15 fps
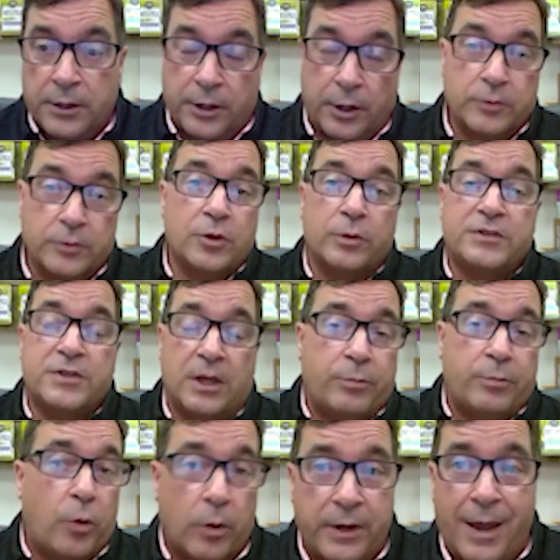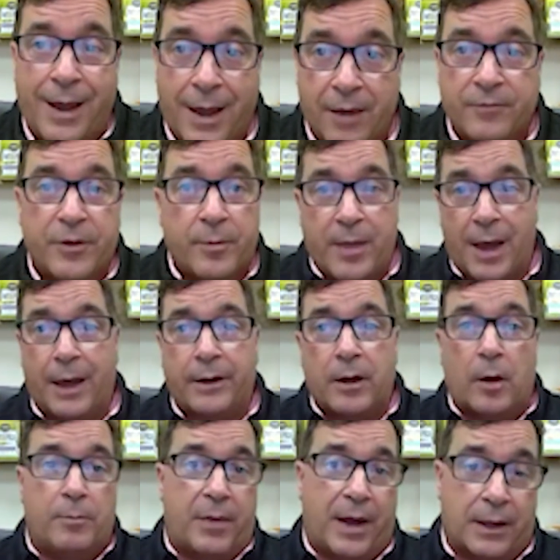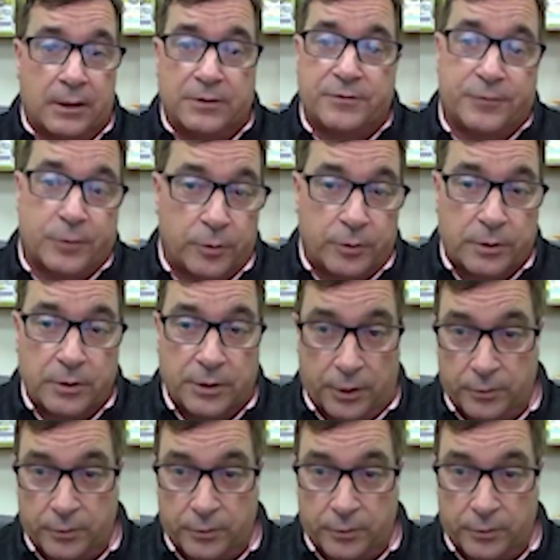So it's important to have them on a balanced food.